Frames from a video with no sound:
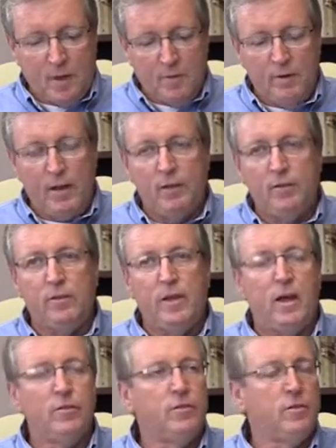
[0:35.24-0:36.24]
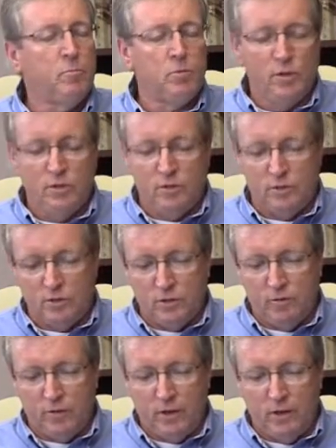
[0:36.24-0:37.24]
The tens of thousands of parishioners
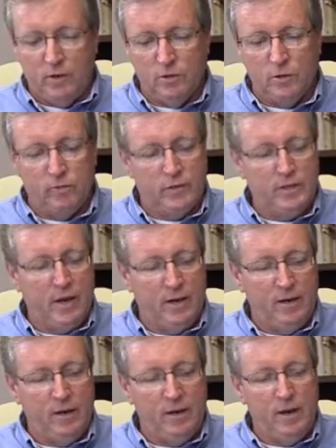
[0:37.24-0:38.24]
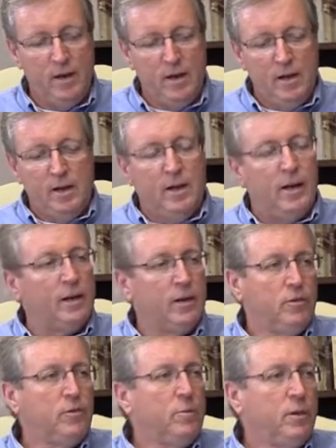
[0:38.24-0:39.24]
over the years who've attended and
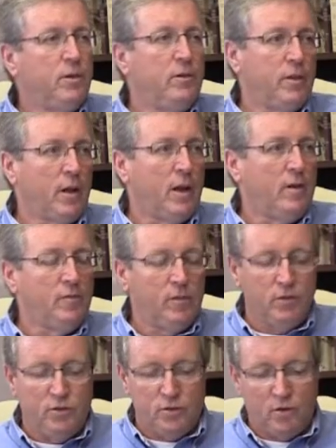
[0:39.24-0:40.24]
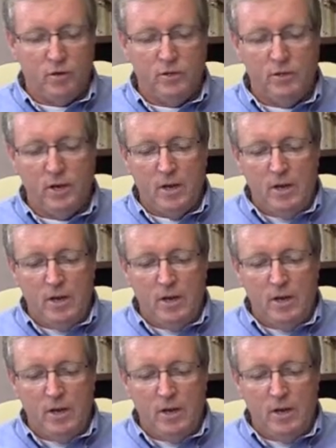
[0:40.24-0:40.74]
contributed to the life of the church,